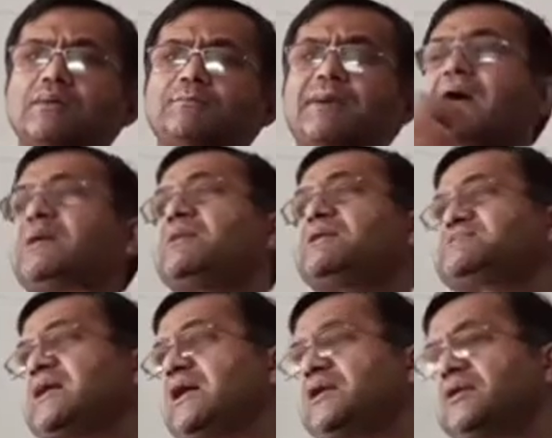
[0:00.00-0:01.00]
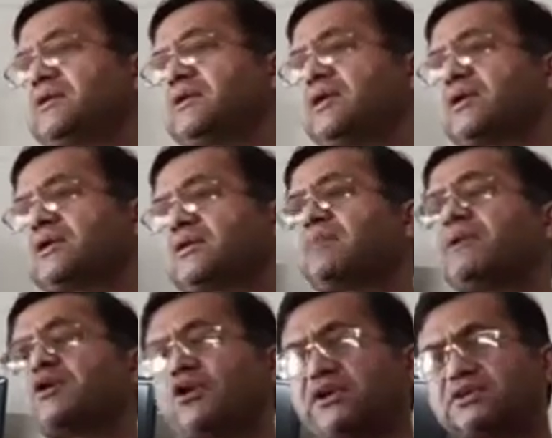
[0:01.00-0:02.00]
fibers are
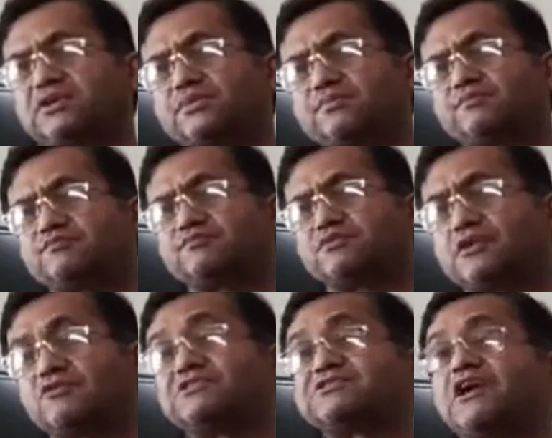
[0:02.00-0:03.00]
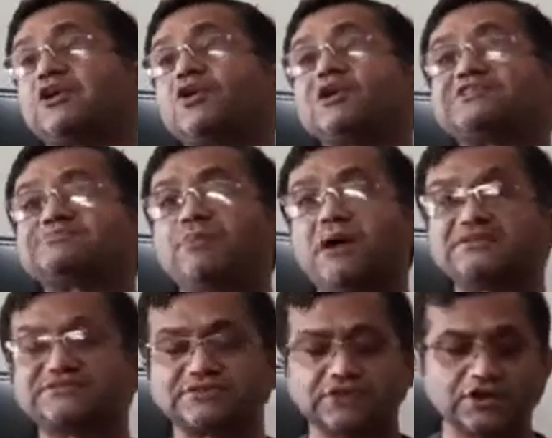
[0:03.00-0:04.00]
coming on it, which are known as
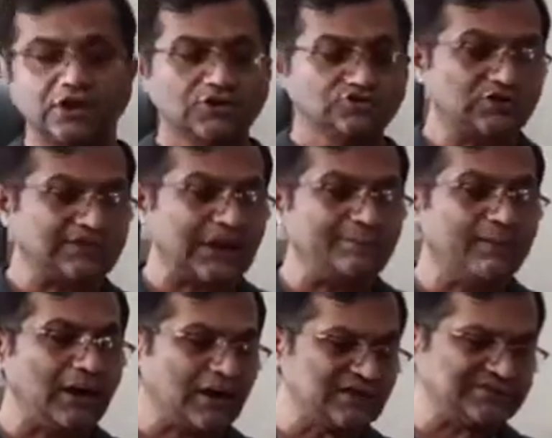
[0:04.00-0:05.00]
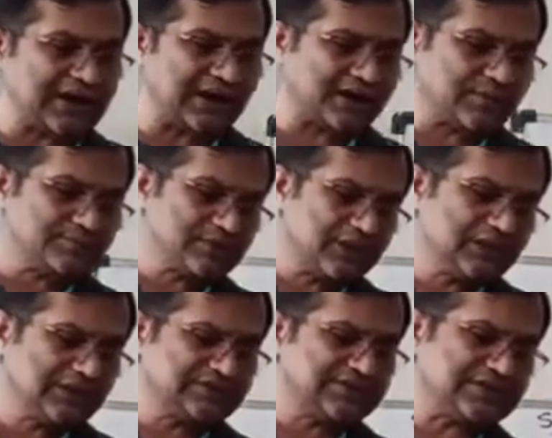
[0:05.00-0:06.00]
burrs. So that burrs are
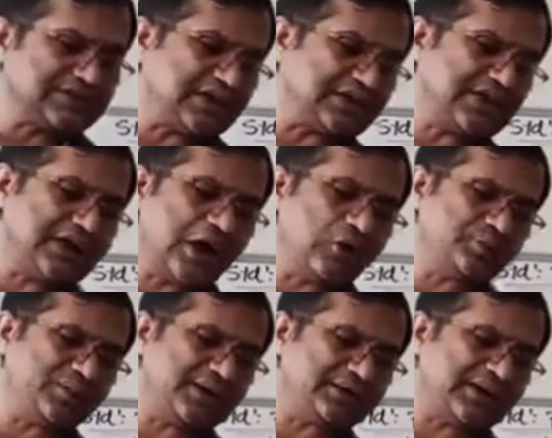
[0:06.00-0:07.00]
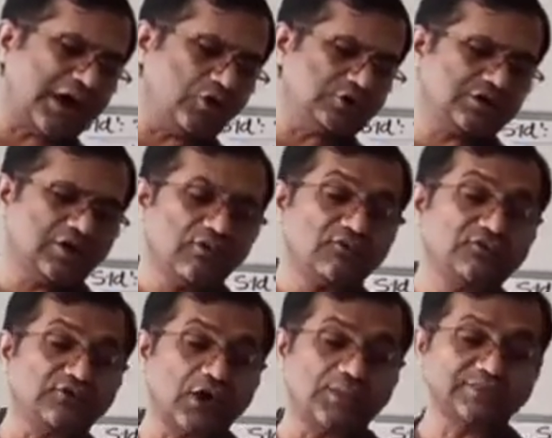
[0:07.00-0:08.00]
picked out
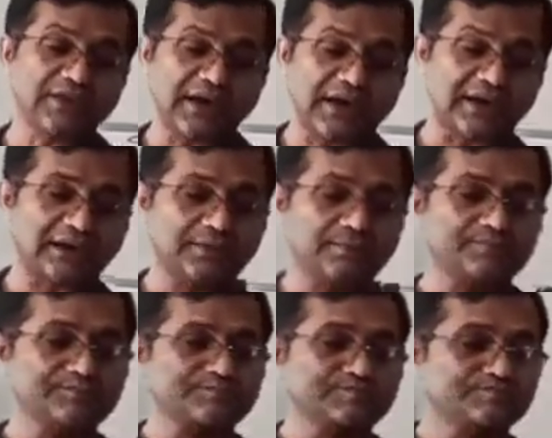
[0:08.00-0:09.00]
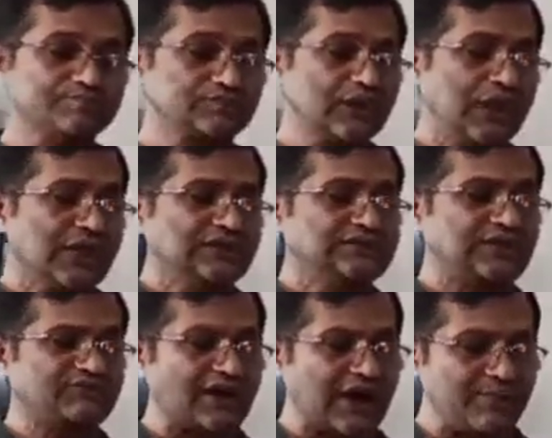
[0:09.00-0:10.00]
from the hair. The
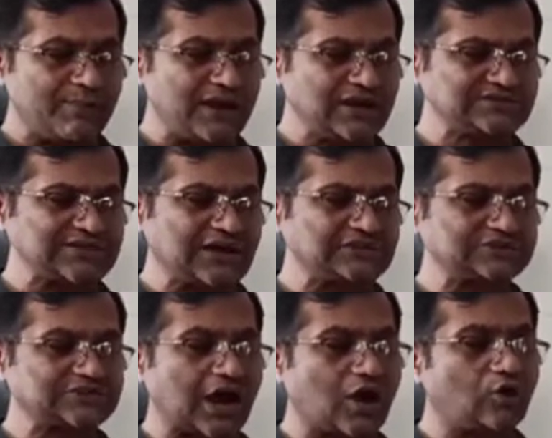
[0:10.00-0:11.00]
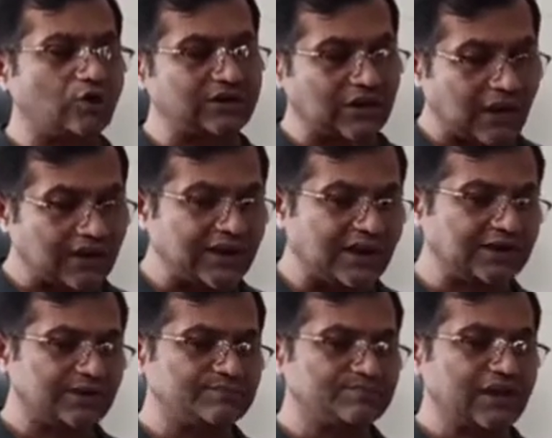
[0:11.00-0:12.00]
fibers are scoured
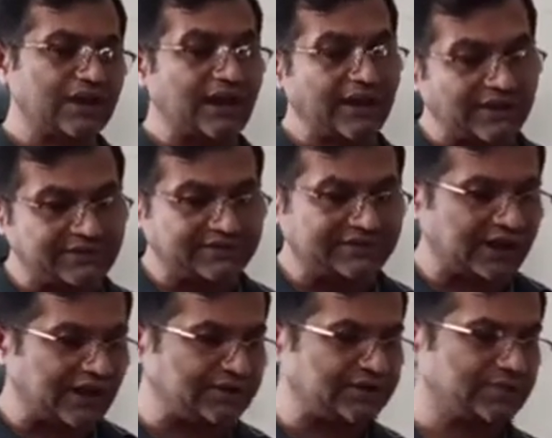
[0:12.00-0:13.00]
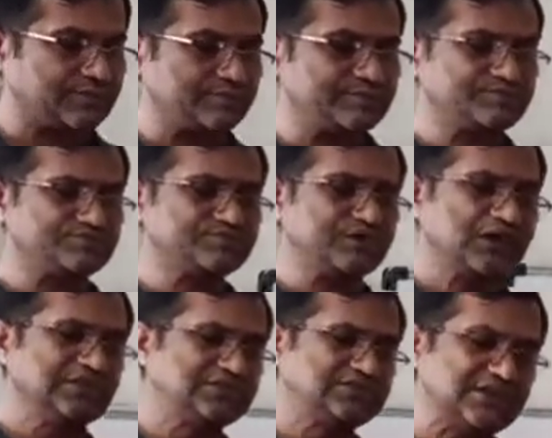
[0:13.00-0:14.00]
again and dried.
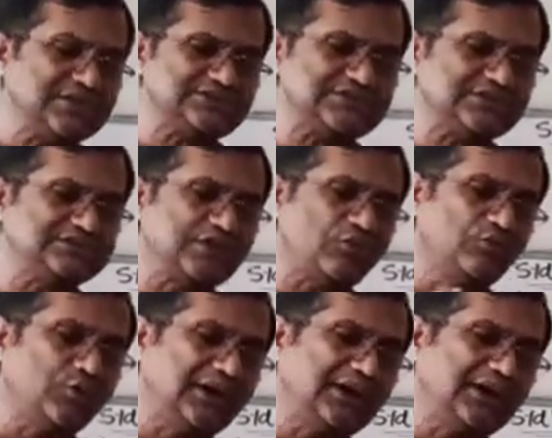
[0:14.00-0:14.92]
This is the wool